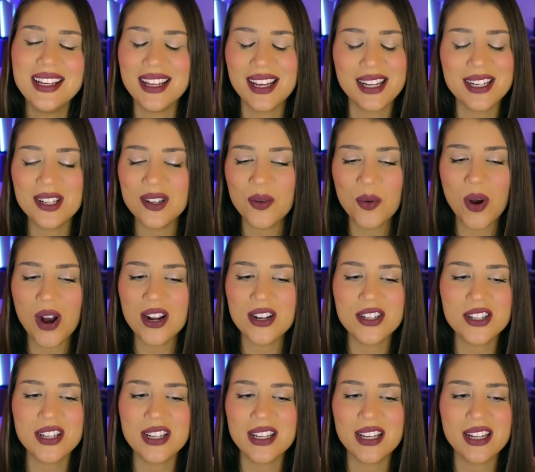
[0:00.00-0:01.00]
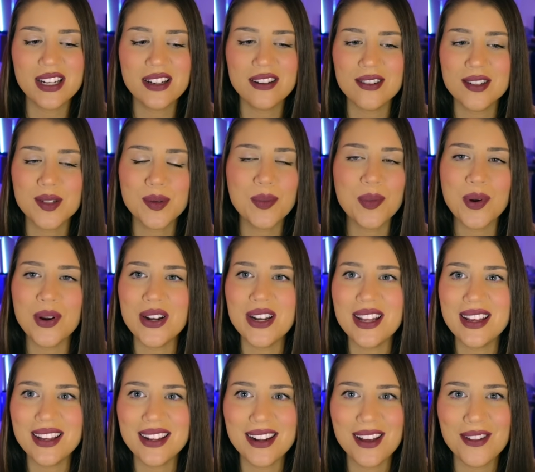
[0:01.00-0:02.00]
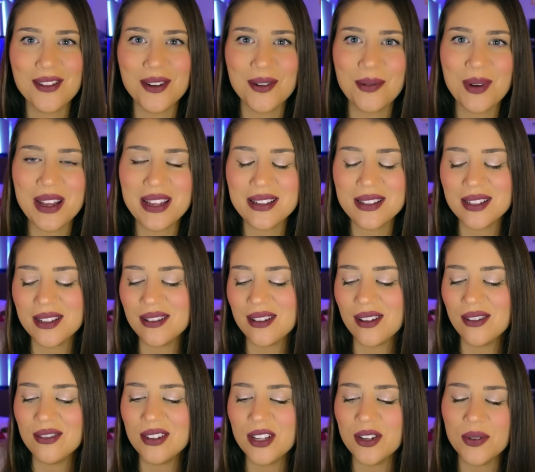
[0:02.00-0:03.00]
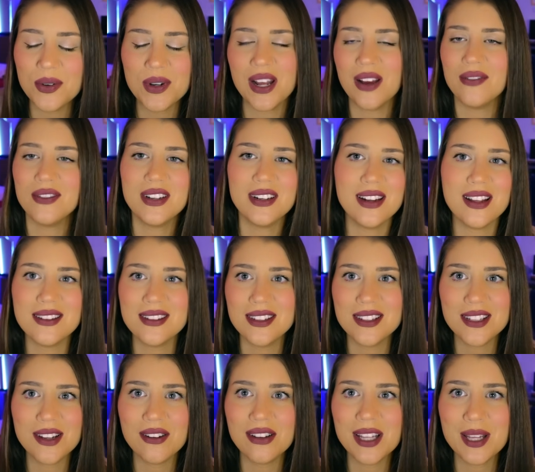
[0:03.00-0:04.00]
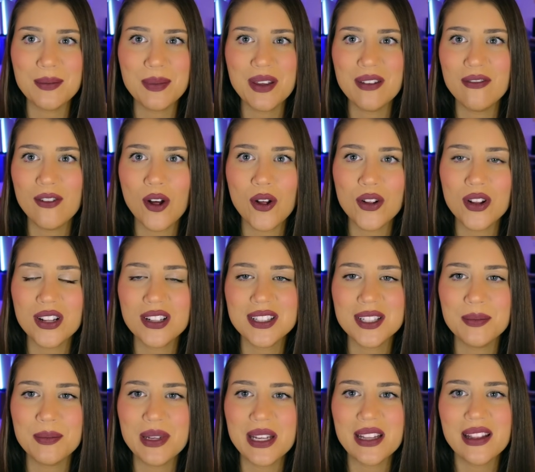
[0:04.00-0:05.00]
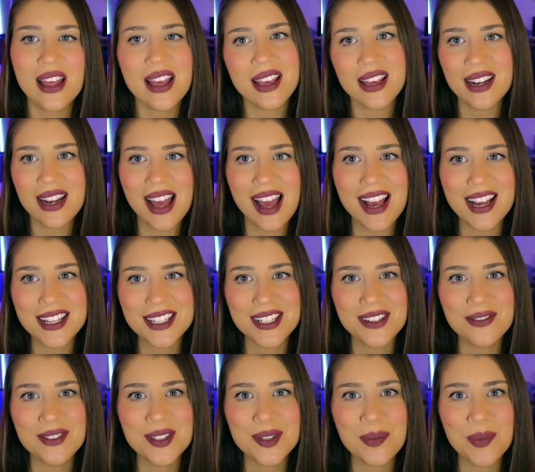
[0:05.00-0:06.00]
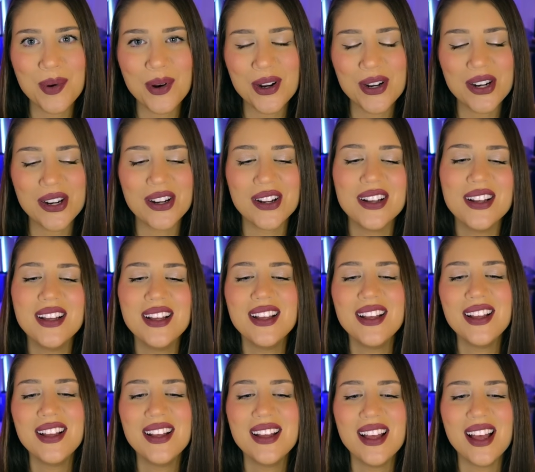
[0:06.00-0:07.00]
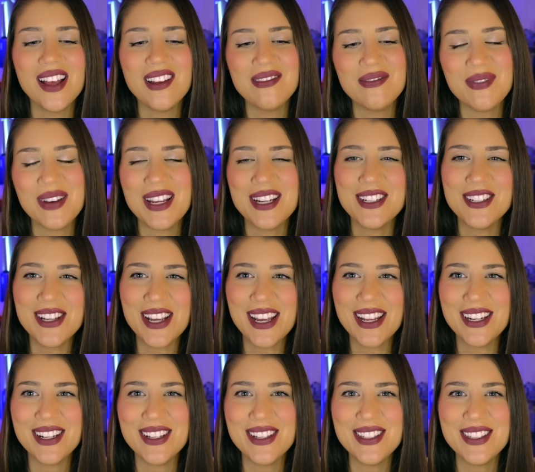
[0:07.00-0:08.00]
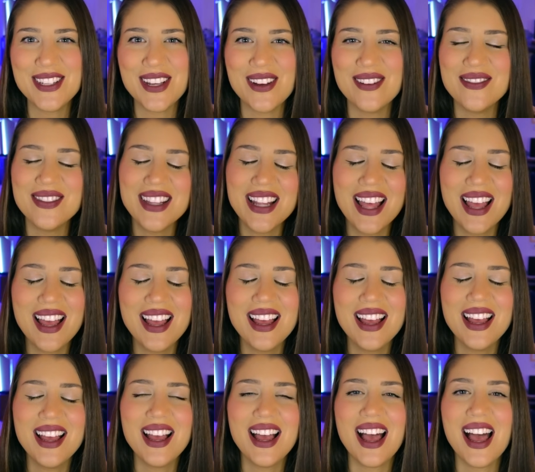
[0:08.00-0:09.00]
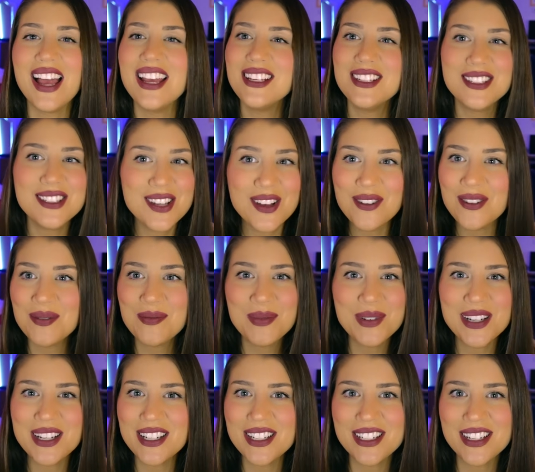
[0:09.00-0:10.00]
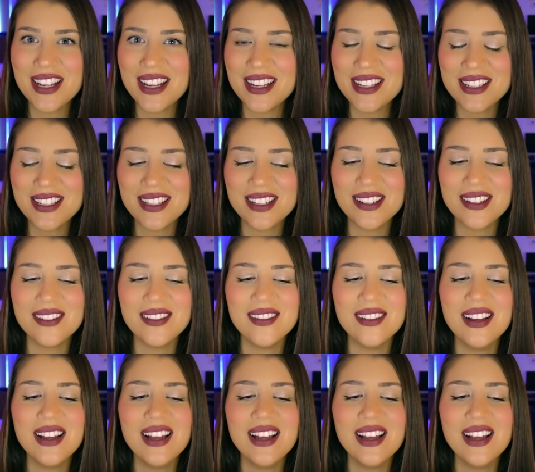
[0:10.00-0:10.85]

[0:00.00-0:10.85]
and you're watching and you're supporting in other ways, you know? You don't have to necessarily be vocal to be like an active supporter of my channel, so I so appreciate you.